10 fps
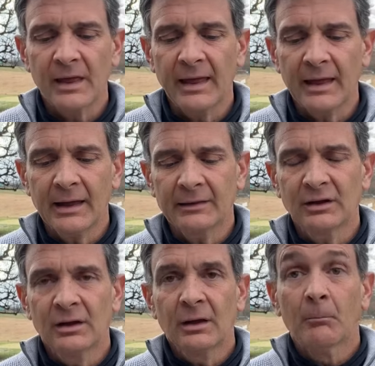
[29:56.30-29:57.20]

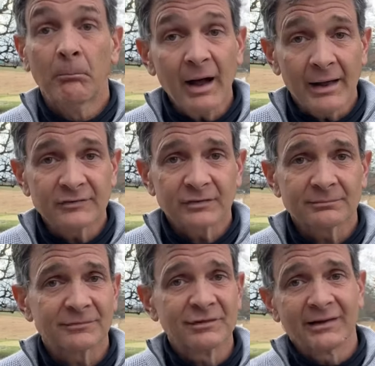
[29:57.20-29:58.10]
And, but
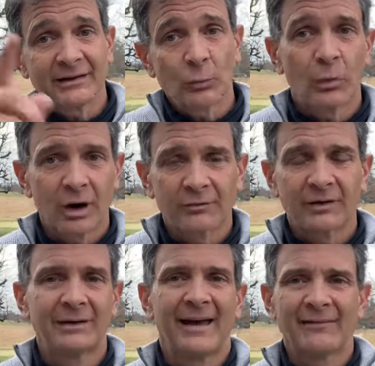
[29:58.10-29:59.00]
you need to water
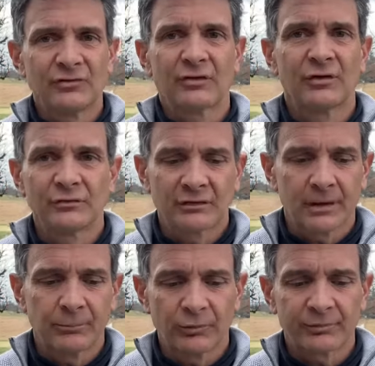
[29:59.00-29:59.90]
it after those
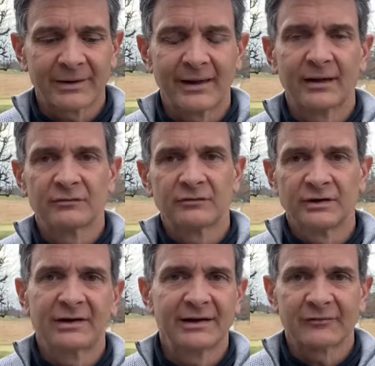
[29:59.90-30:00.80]
couple, three days.
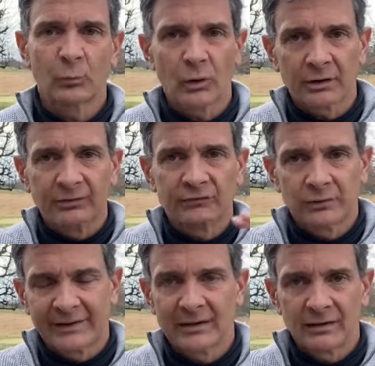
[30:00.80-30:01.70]
You need to get some water in it
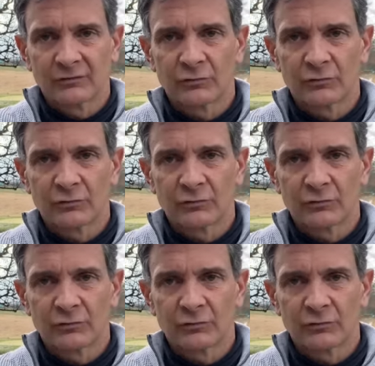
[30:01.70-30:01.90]
so it get it in the